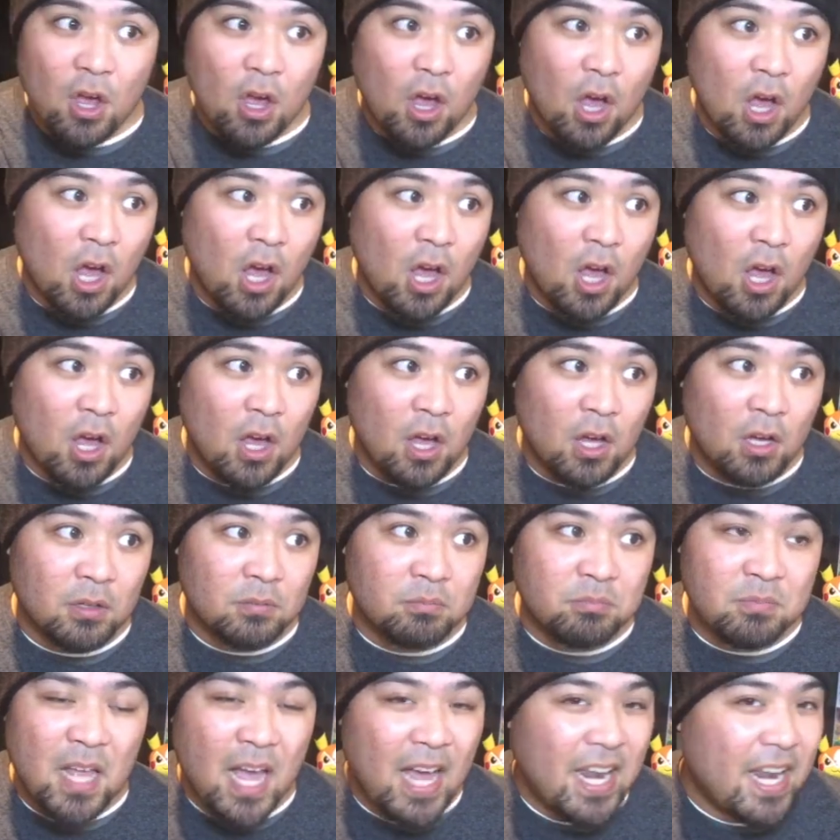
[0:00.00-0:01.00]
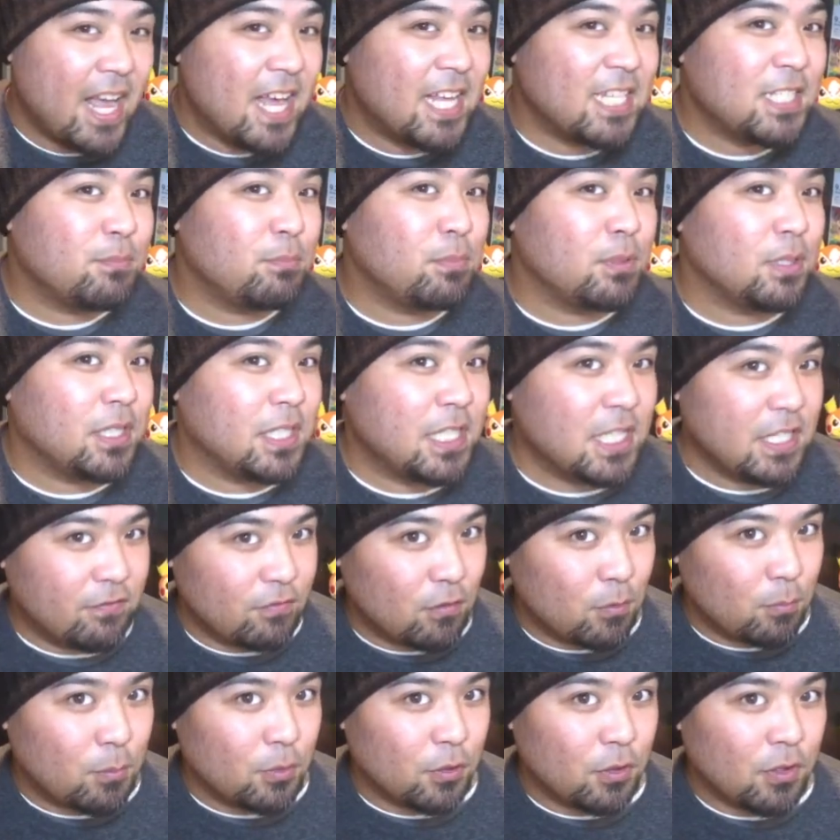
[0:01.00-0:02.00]
not as
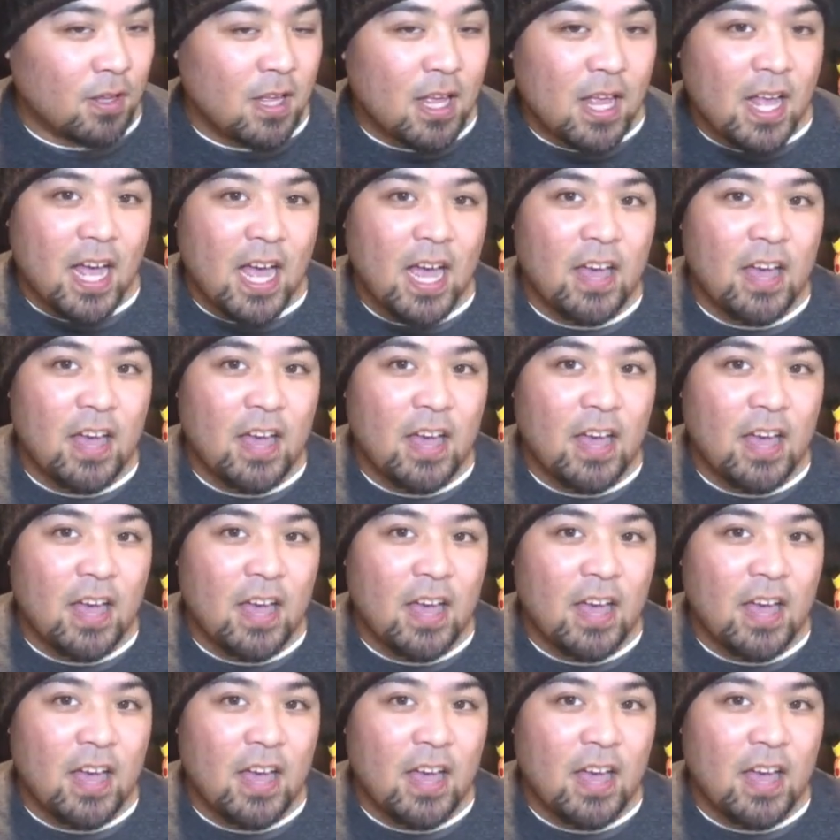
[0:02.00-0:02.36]
believable.